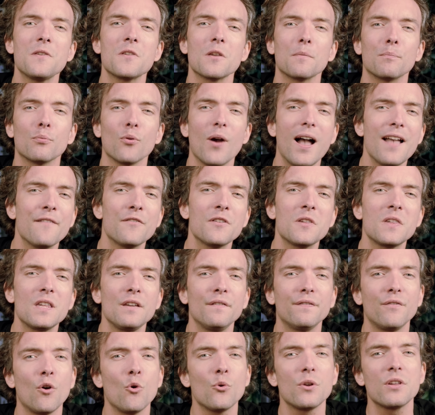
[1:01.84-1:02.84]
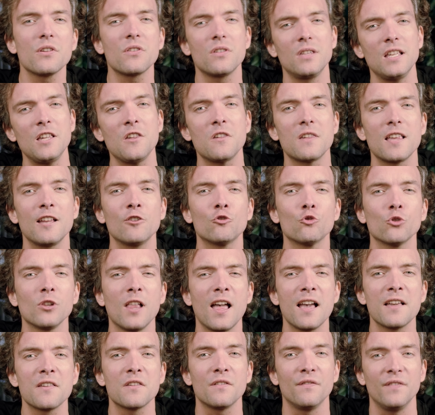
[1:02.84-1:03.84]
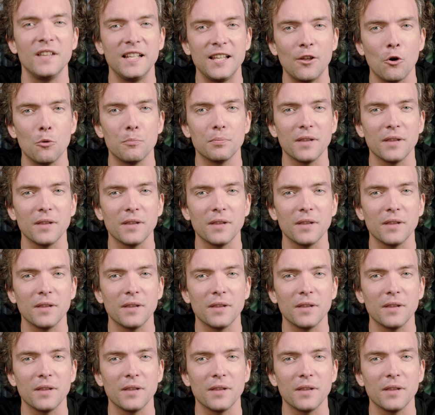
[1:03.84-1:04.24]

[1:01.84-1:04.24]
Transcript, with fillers: is a privacy-focused, decentralized video